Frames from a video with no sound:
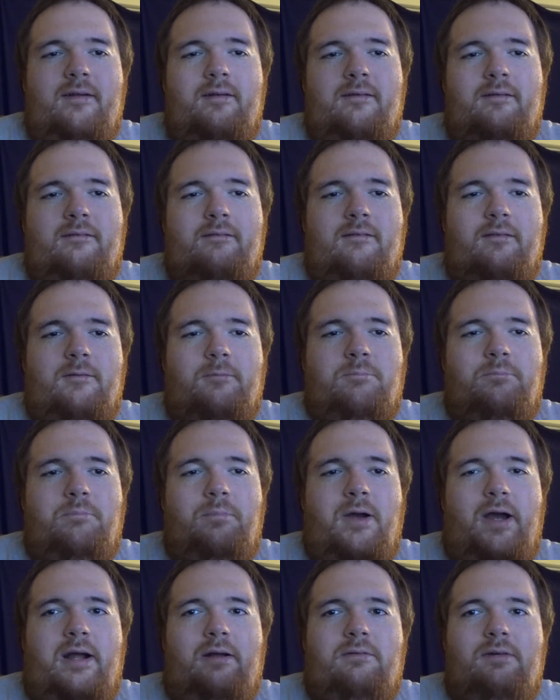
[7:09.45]
or, or
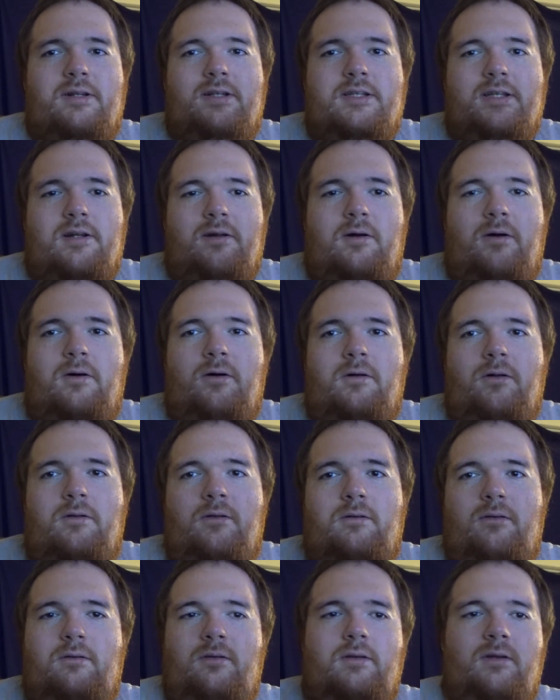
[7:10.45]
pirates at all.